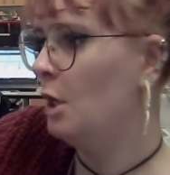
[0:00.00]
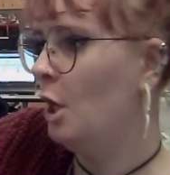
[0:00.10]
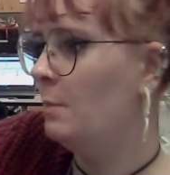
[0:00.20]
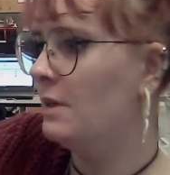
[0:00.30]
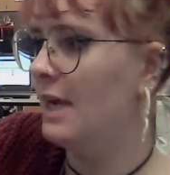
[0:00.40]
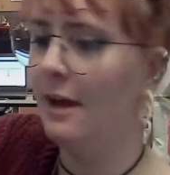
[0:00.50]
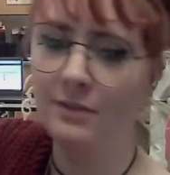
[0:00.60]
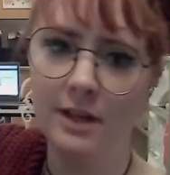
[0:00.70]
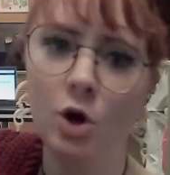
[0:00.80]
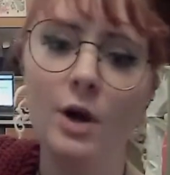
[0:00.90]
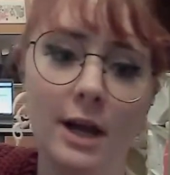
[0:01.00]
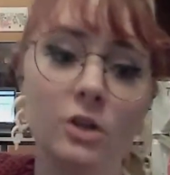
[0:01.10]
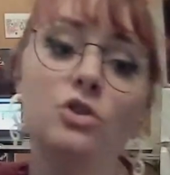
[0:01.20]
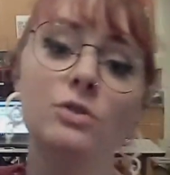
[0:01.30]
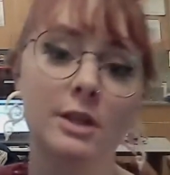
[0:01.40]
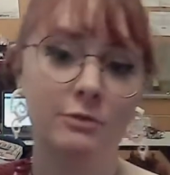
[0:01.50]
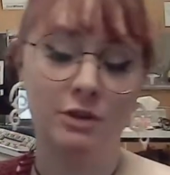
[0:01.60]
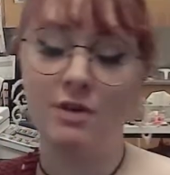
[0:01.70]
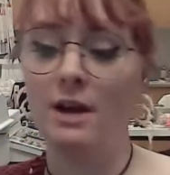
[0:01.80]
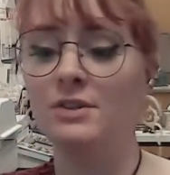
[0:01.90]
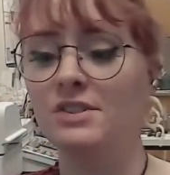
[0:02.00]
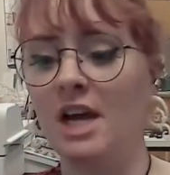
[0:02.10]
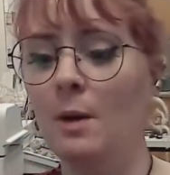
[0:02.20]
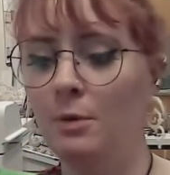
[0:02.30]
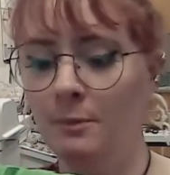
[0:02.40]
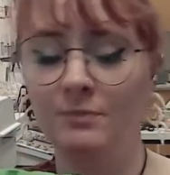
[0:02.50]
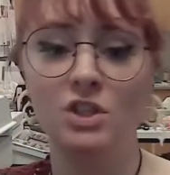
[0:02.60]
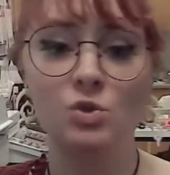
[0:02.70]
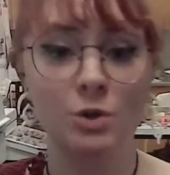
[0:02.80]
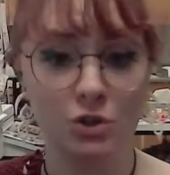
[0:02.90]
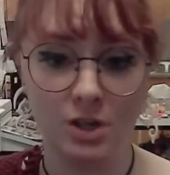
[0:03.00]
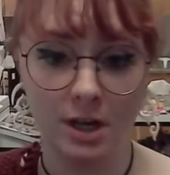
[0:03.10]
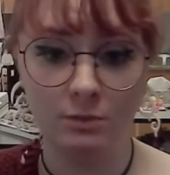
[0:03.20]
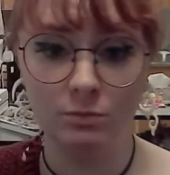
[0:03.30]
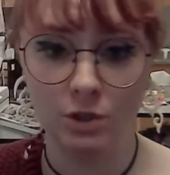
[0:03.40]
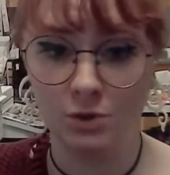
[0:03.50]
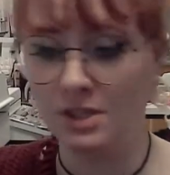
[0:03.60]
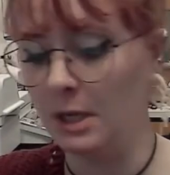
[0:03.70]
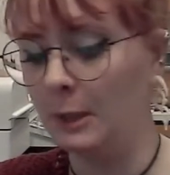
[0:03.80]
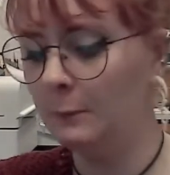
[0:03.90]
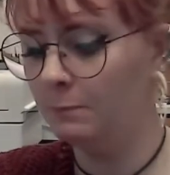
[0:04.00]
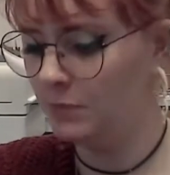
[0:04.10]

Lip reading: But yeah, okay, and the final step is when you're done using it,